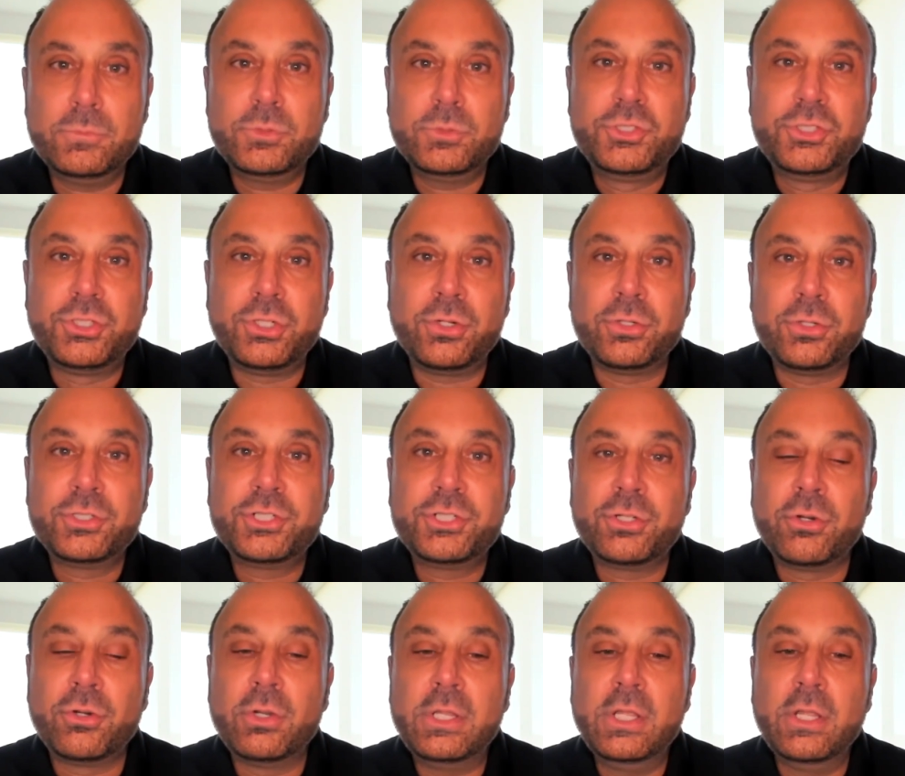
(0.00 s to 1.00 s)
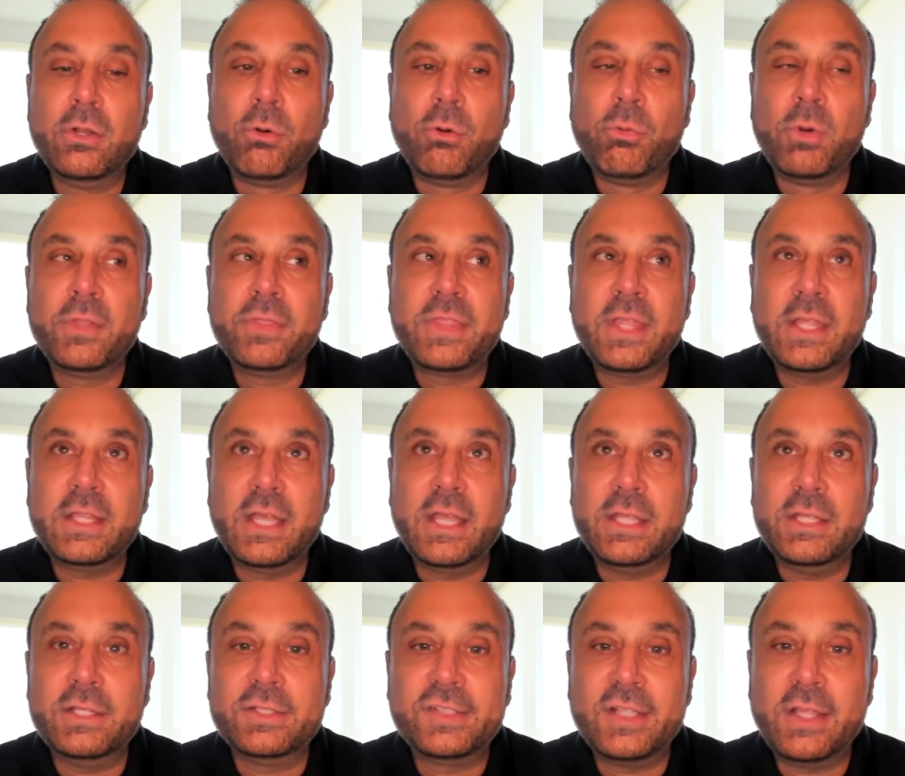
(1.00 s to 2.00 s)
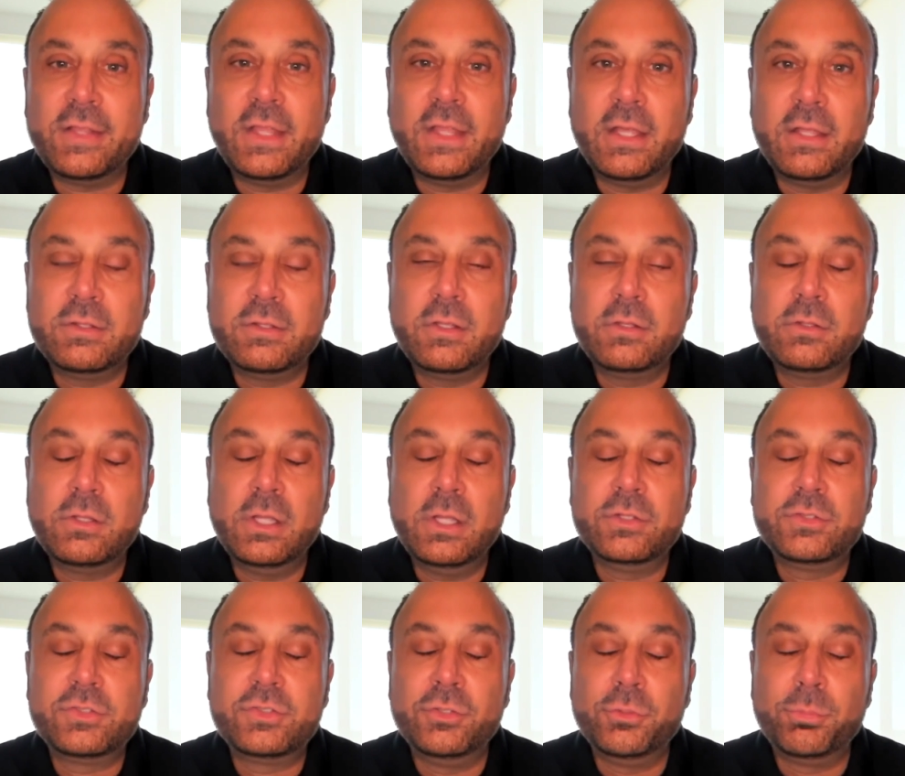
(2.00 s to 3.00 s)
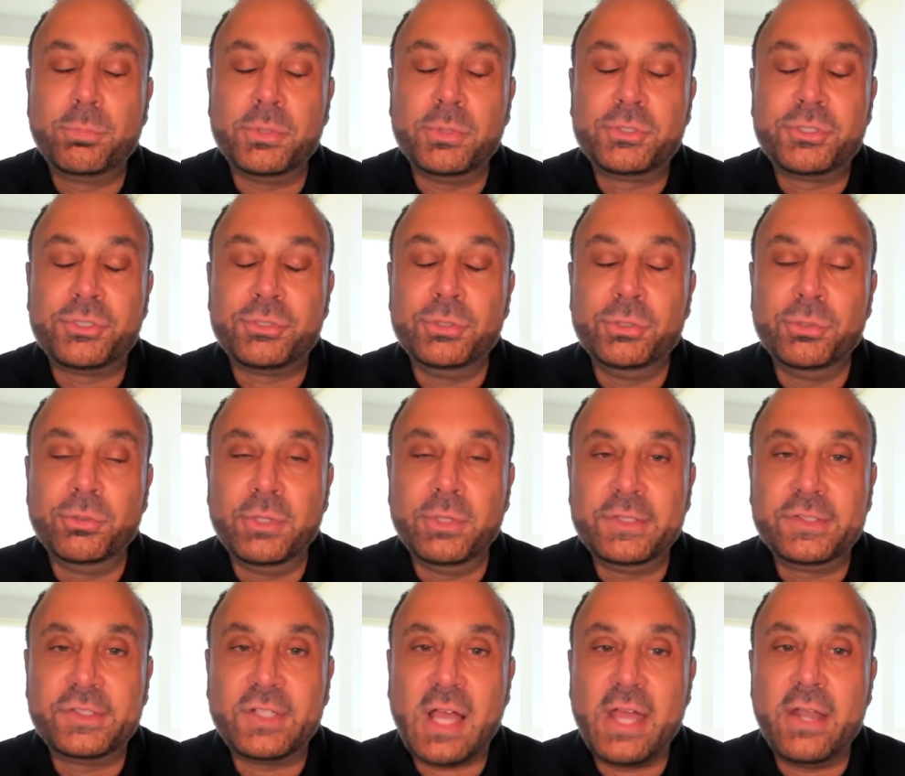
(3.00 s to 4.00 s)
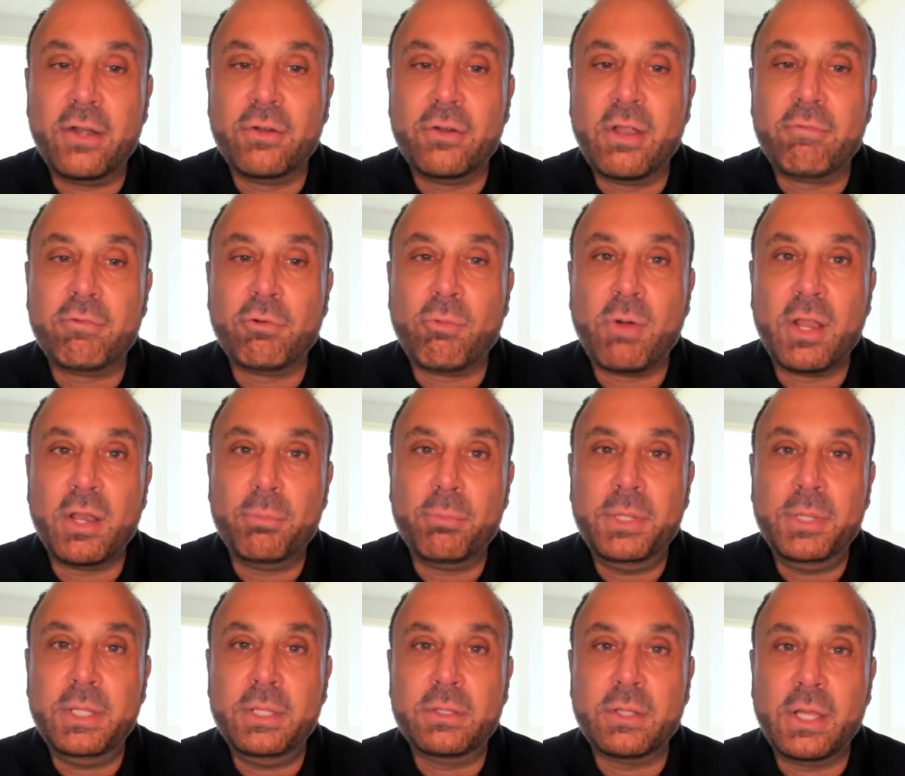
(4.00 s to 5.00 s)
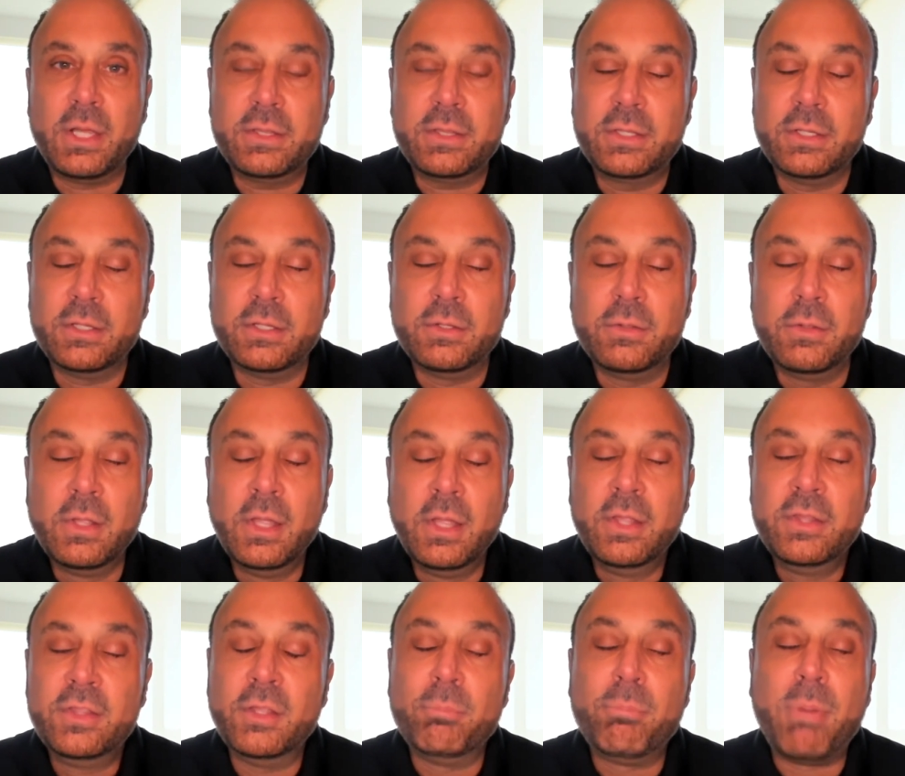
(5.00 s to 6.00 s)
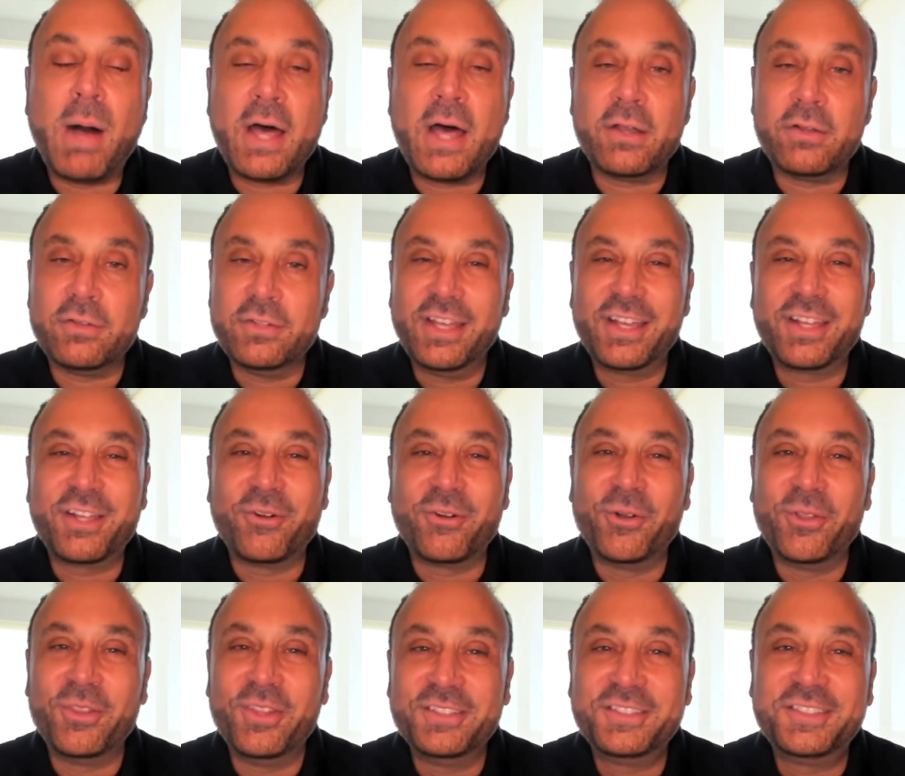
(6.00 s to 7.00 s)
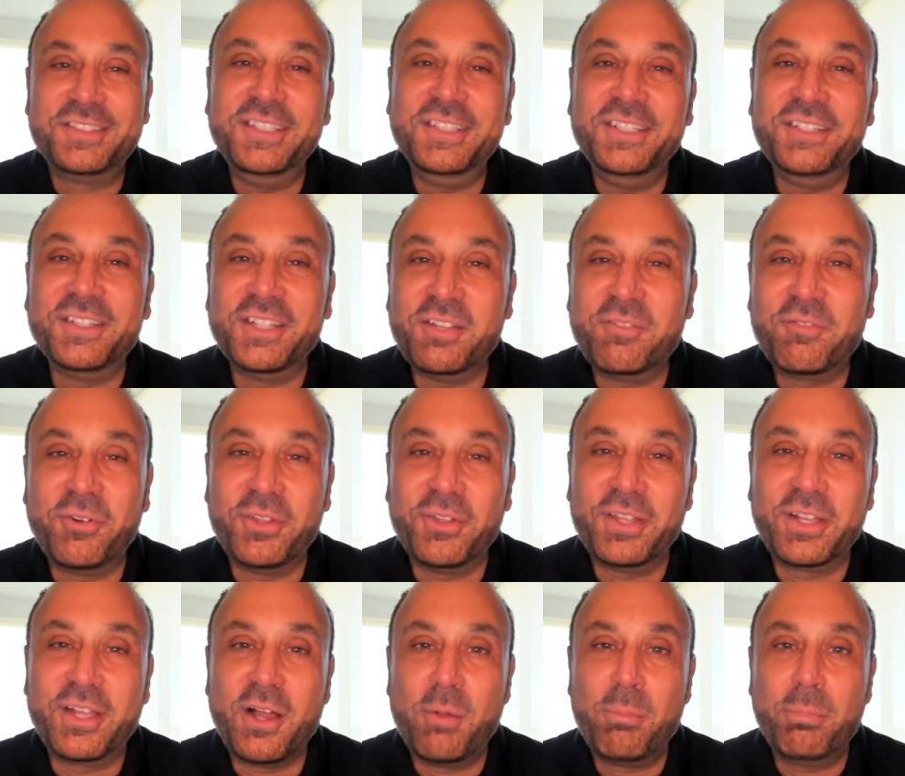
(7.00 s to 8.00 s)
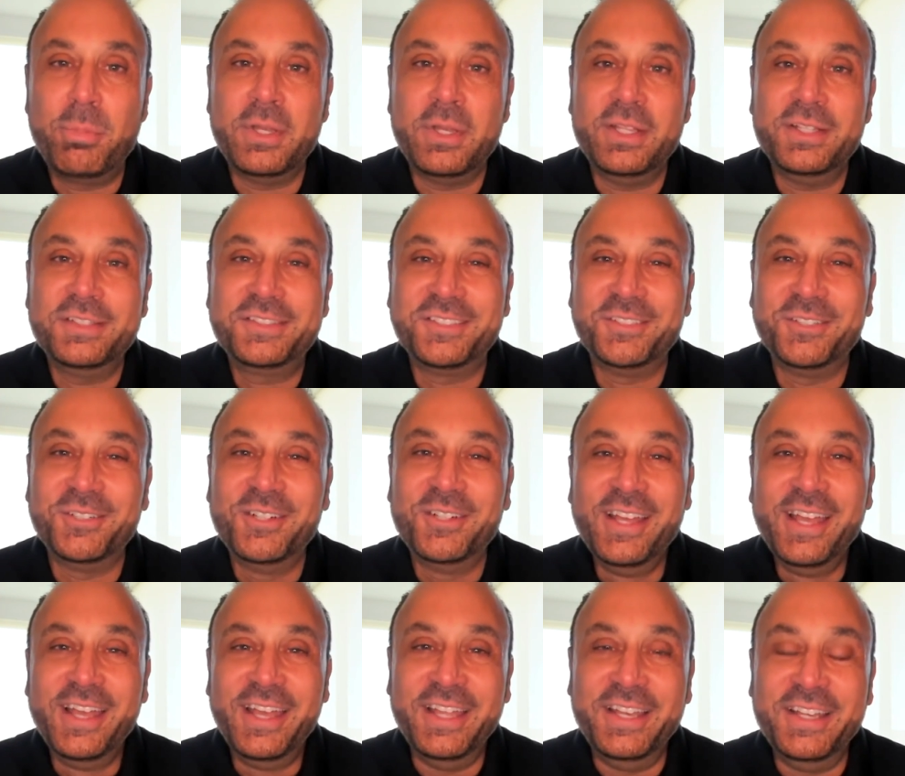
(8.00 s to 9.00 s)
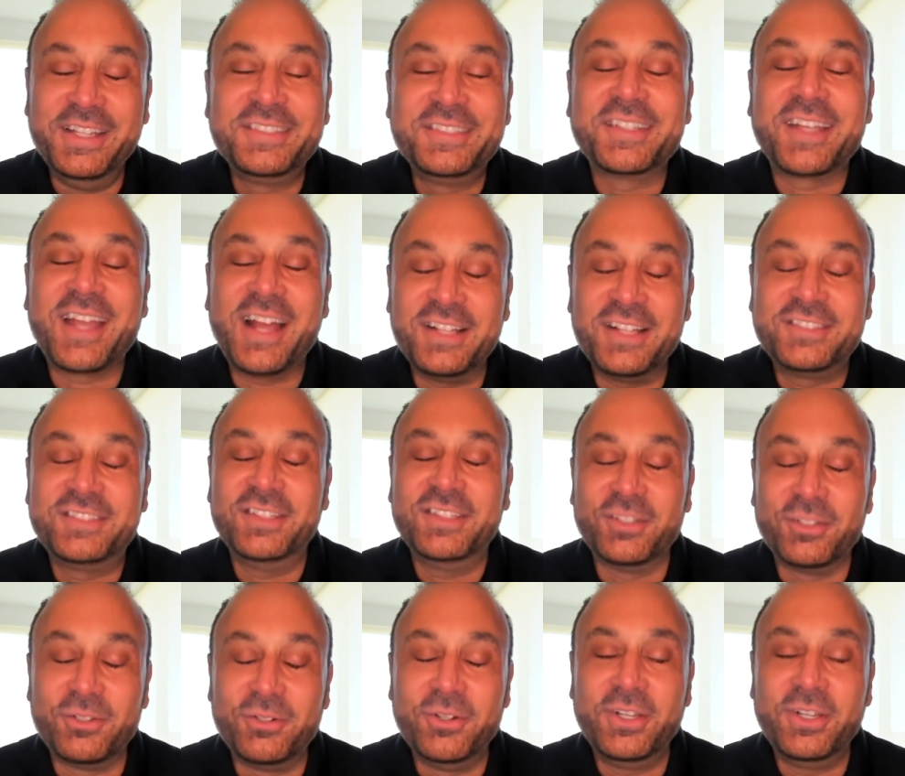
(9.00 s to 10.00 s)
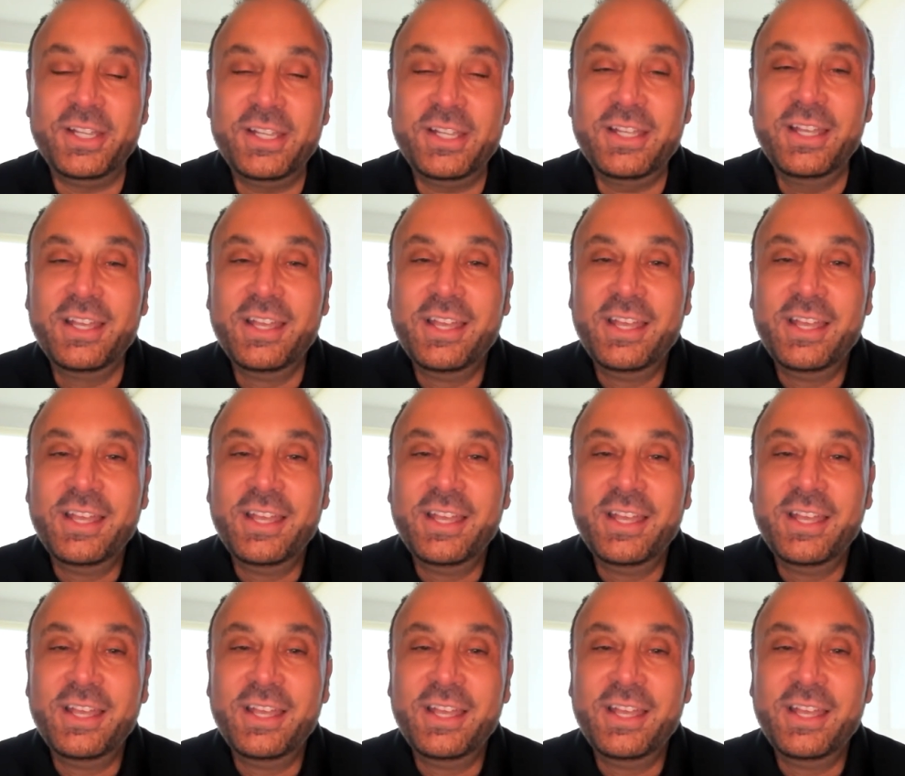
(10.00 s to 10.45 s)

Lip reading: Sure, sure. You know, one thing that you said that is super true is I don't ever want to be like the bottleneck or the ceiling for the company. So it is constant learning.